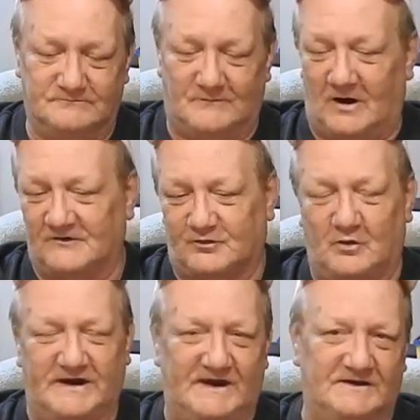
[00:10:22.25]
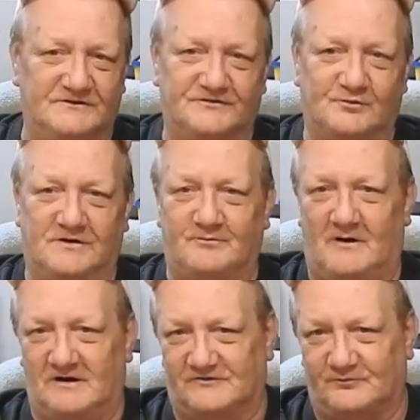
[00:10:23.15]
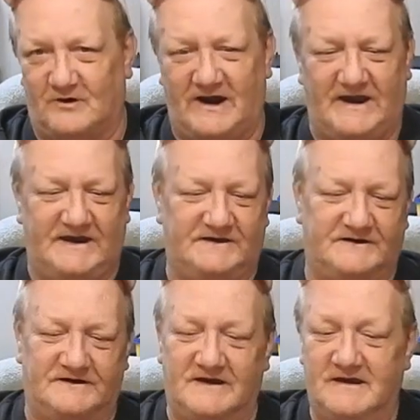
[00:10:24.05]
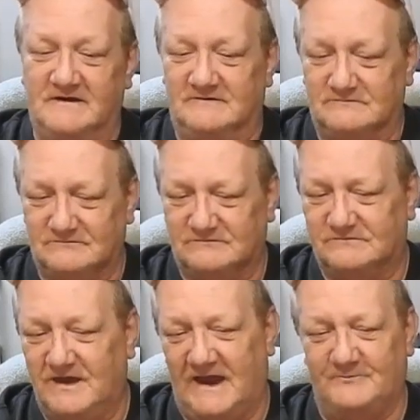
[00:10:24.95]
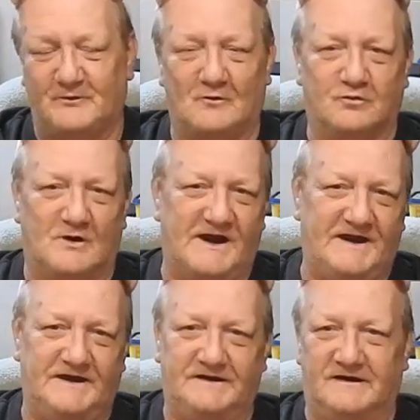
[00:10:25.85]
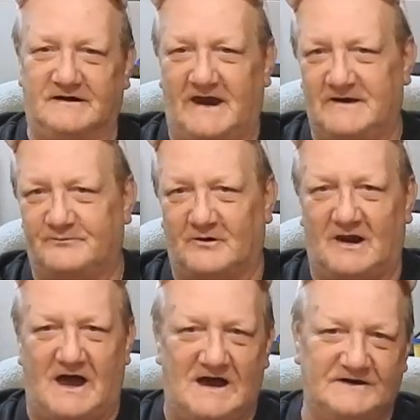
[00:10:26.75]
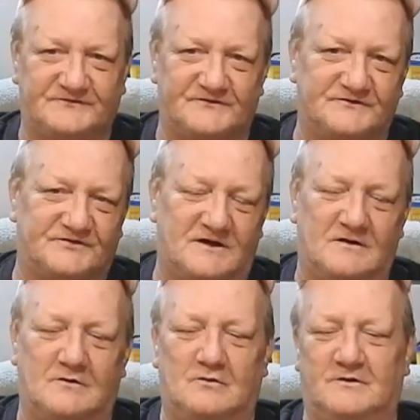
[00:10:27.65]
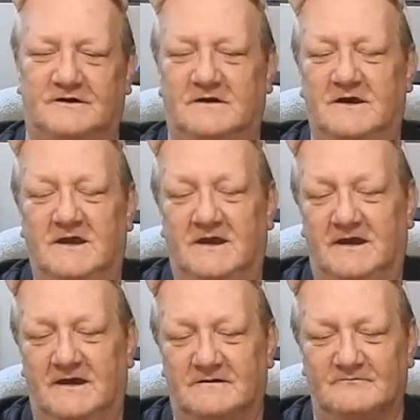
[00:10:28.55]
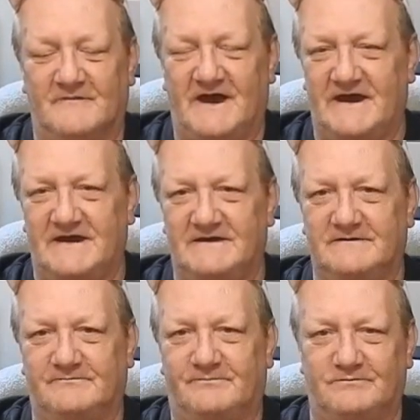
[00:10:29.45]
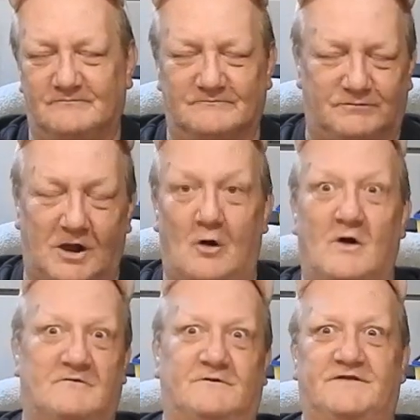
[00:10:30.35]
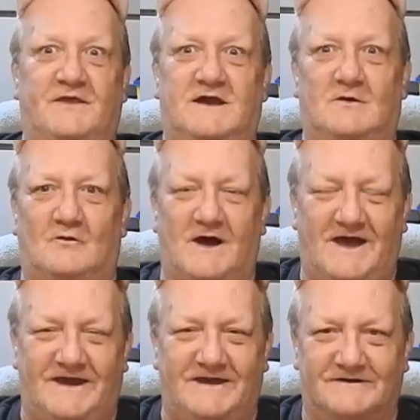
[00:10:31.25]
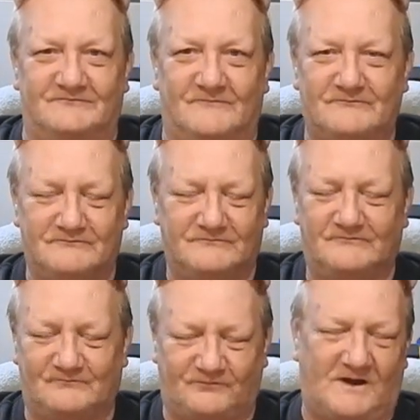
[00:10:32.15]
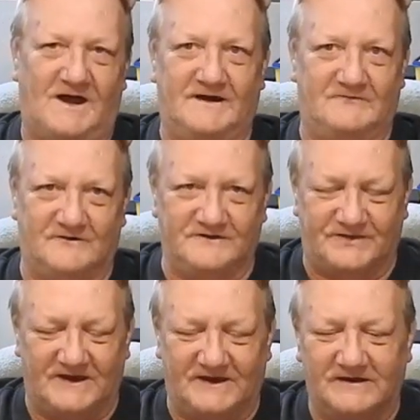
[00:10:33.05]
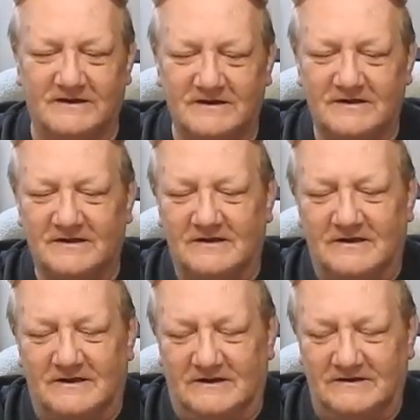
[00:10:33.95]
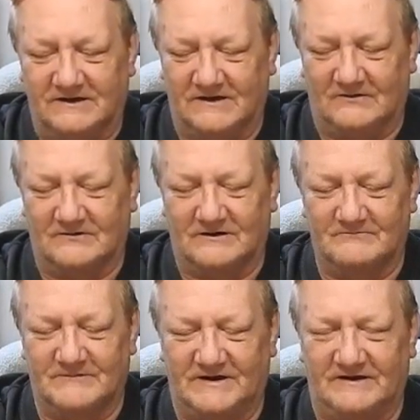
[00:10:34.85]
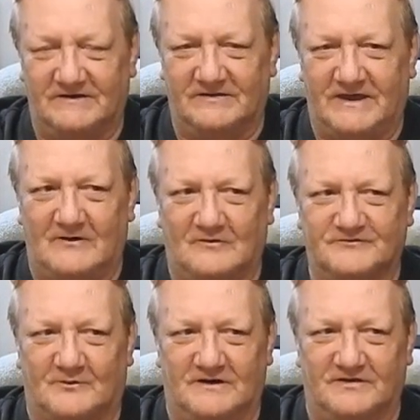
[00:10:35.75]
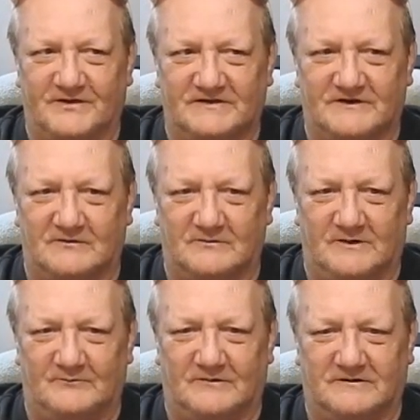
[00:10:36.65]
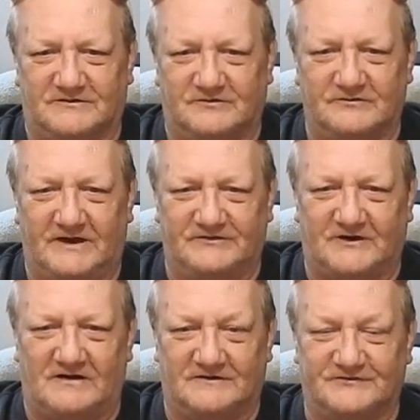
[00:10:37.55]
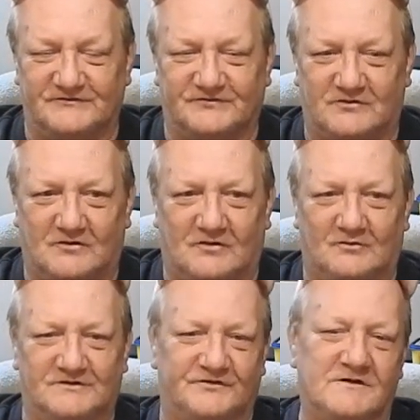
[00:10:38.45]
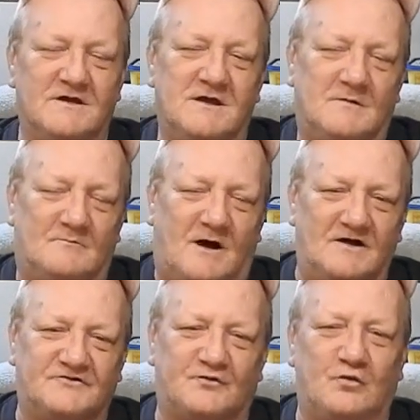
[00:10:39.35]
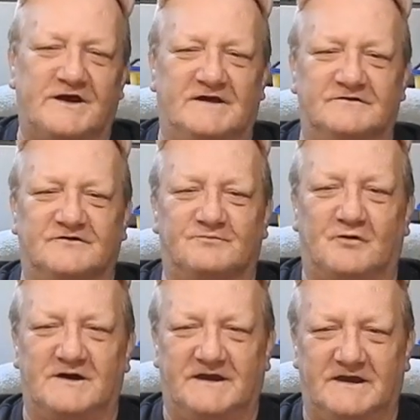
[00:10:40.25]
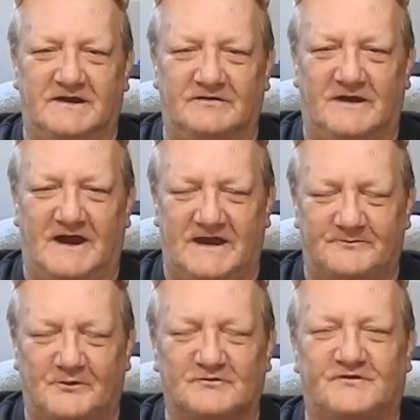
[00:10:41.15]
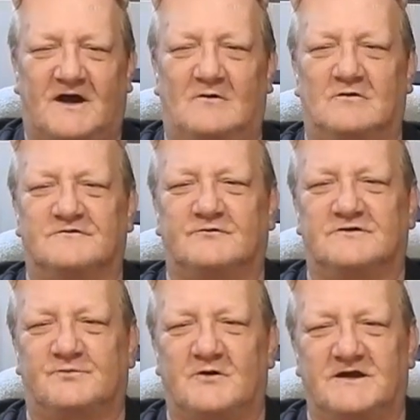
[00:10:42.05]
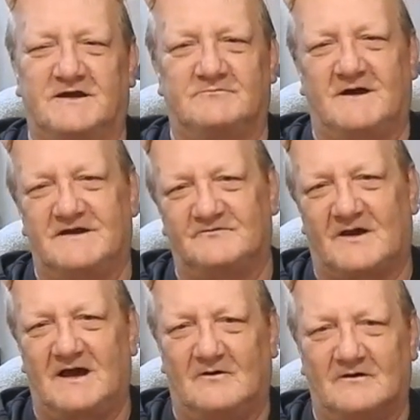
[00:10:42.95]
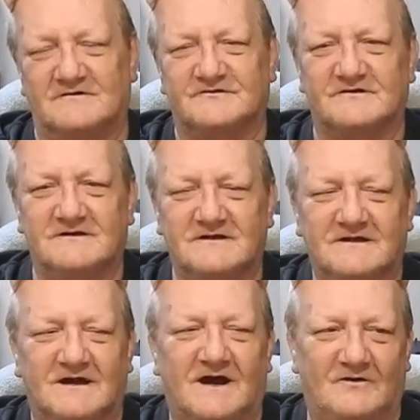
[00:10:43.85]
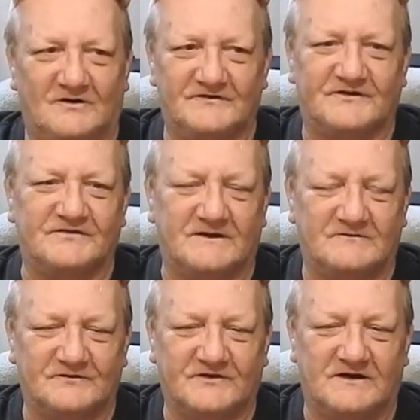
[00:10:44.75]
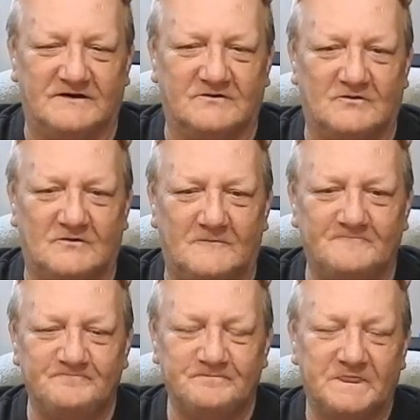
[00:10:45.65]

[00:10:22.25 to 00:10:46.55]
March winds with March rain and April rain and April ice and snow and and May blow everything away and flood everything. You know, but that was one of the things I remember they taught us in school was March winds bring in the April showers, which bring in May flowers. I always thought that was kind of cool.